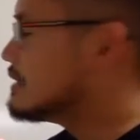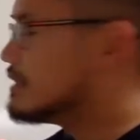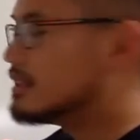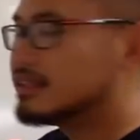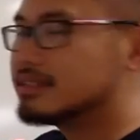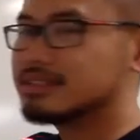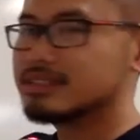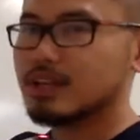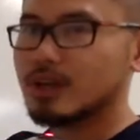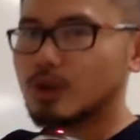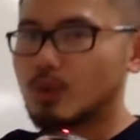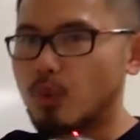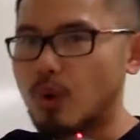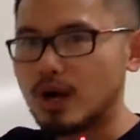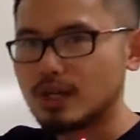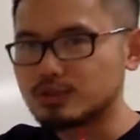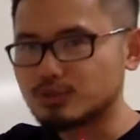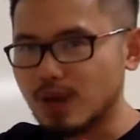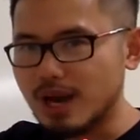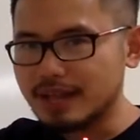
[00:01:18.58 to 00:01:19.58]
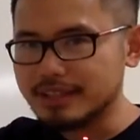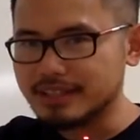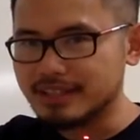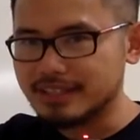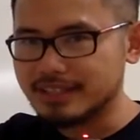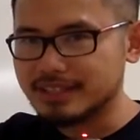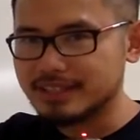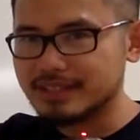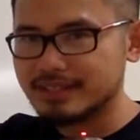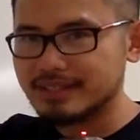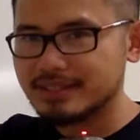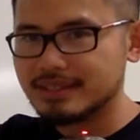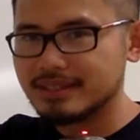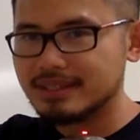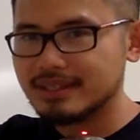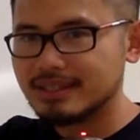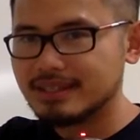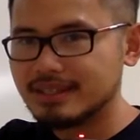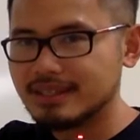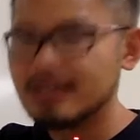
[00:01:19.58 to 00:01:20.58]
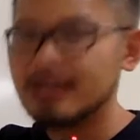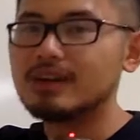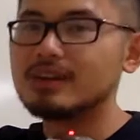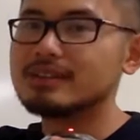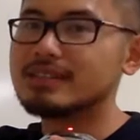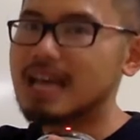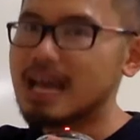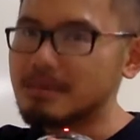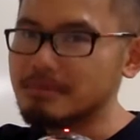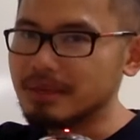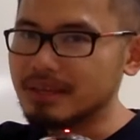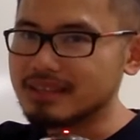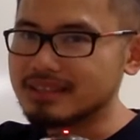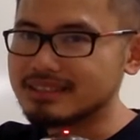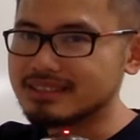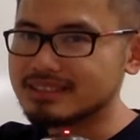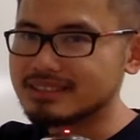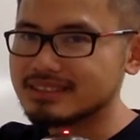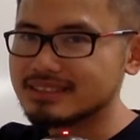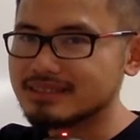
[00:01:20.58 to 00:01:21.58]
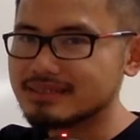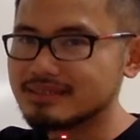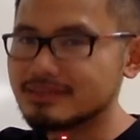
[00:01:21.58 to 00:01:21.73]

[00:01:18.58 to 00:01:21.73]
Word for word: is quadratic. That means